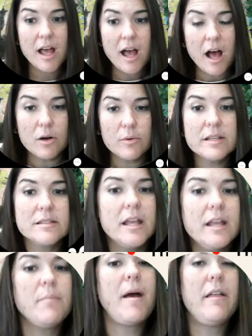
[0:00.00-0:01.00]
I always
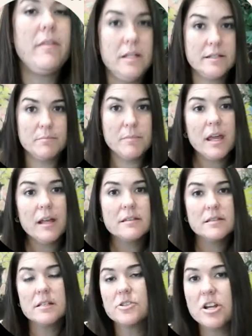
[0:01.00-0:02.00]
think about this
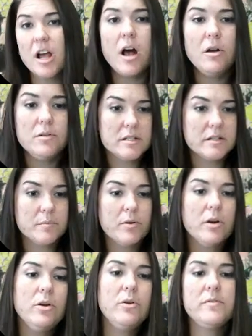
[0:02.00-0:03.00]
means, this shows, this
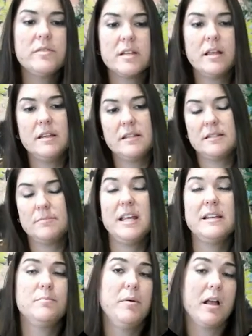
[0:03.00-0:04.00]
proves, this
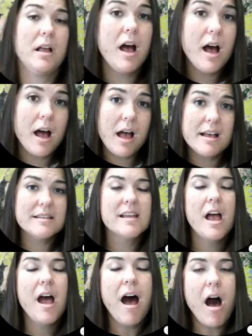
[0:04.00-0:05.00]
is because.
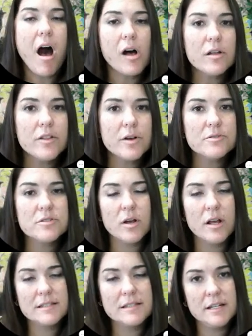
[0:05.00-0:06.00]
All of those
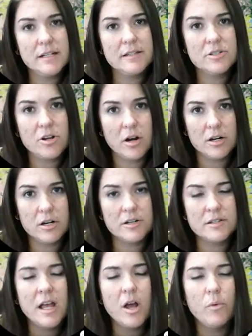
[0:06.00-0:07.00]
sentence
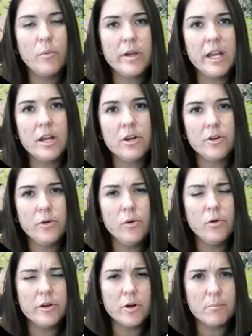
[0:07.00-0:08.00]
starters will get
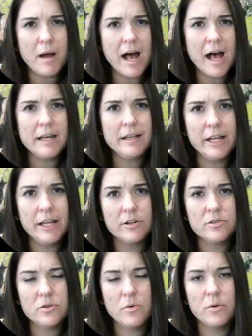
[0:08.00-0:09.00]
your mind
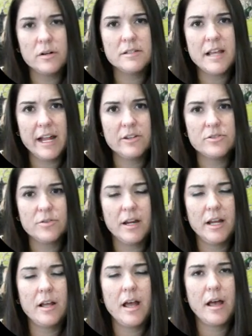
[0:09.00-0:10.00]
geared towards answering,